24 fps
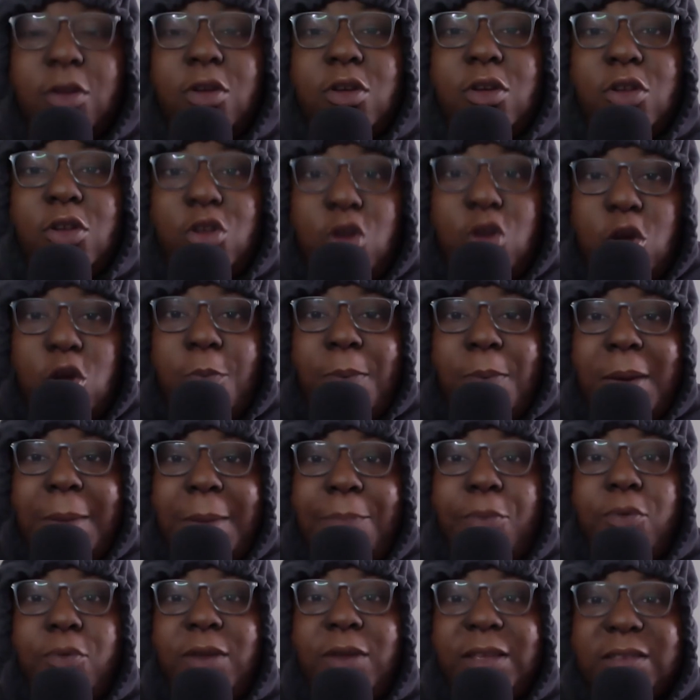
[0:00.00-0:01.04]
You
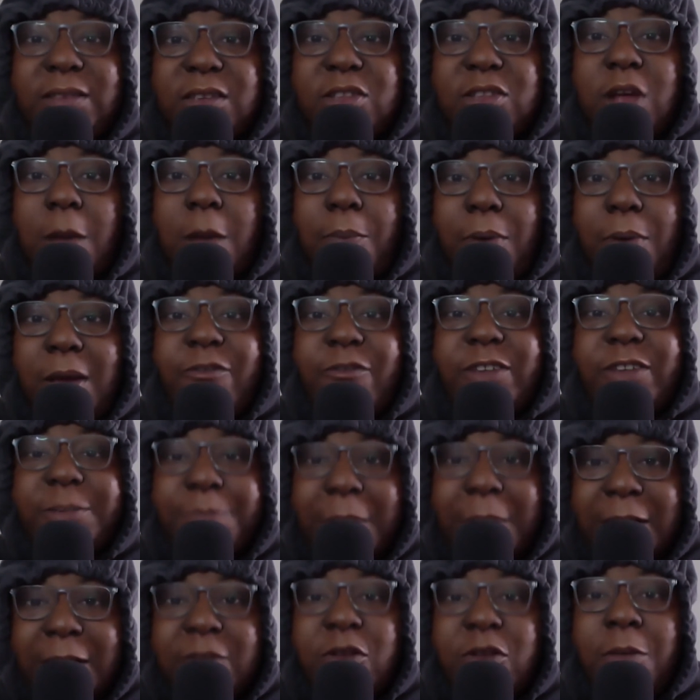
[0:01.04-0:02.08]
people need to start putting
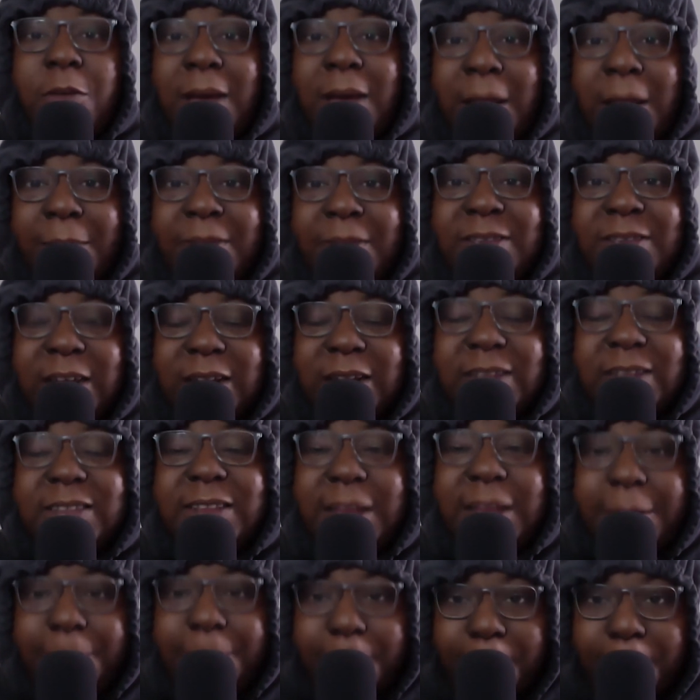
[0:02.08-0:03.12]
respect on Mohamed Salah's
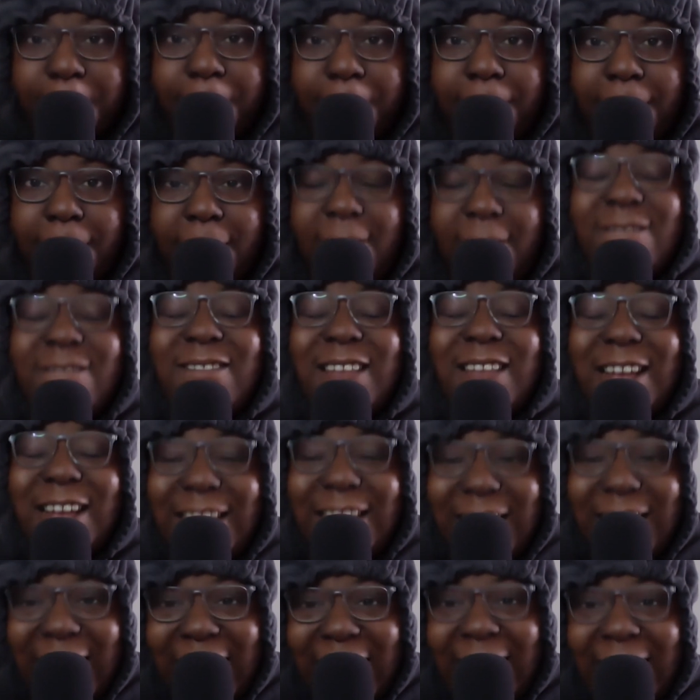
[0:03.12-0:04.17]
name. The
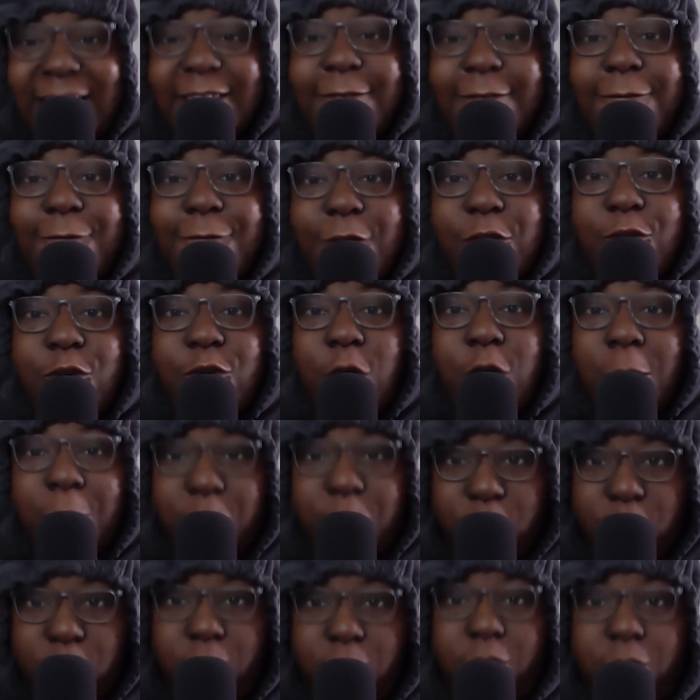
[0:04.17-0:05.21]
guy is
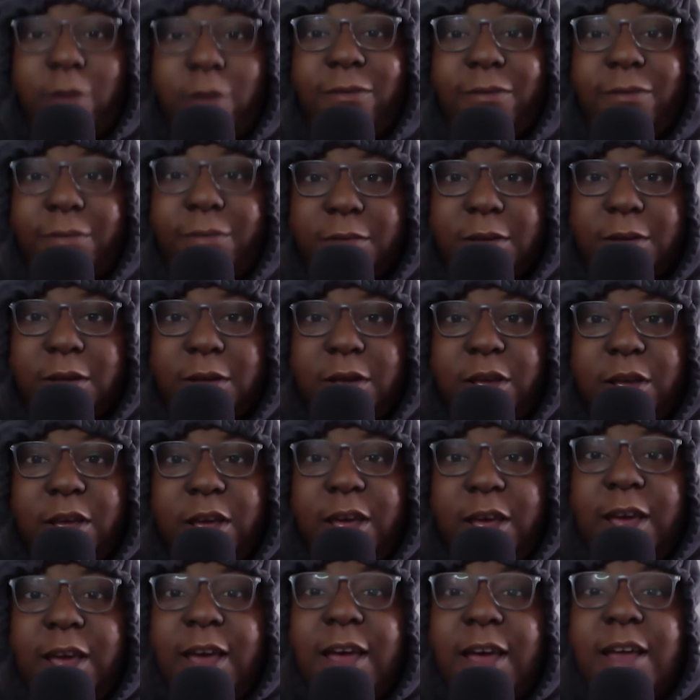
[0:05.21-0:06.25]
phenomenal, bruv.
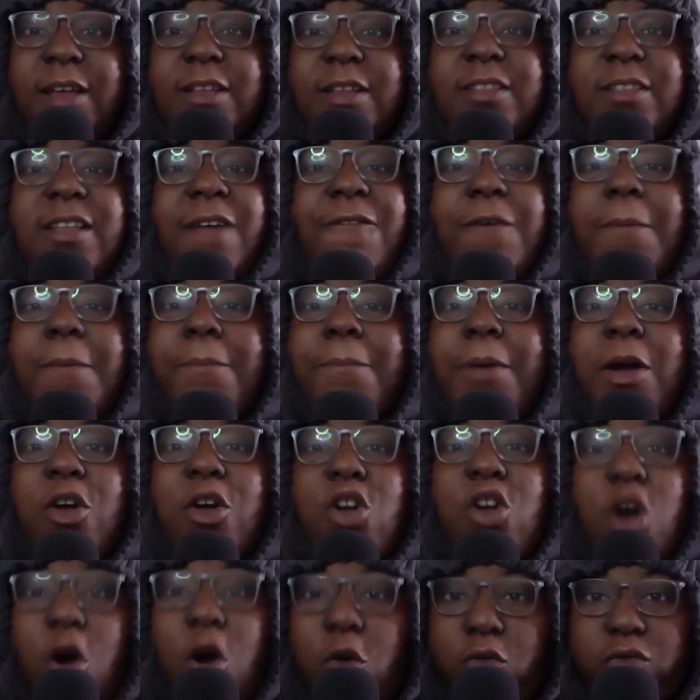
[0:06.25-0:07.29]
Nothing but
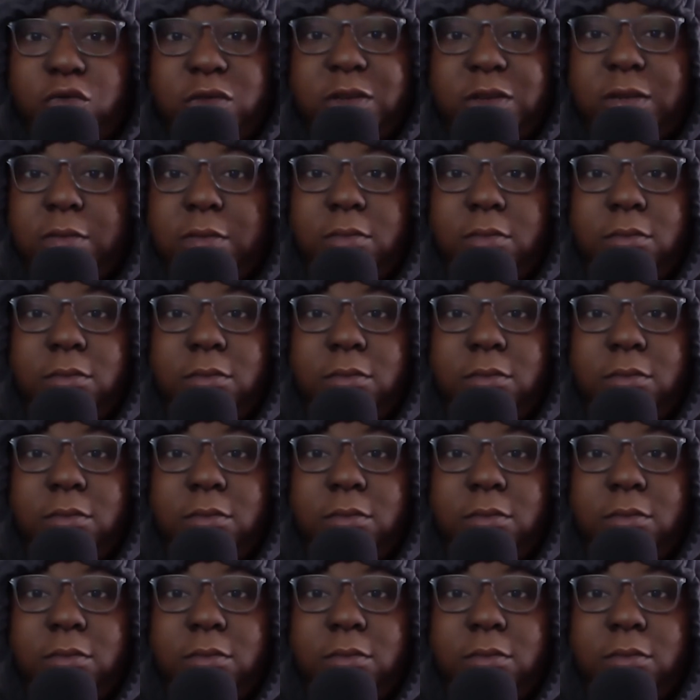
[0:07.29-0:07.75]
goals.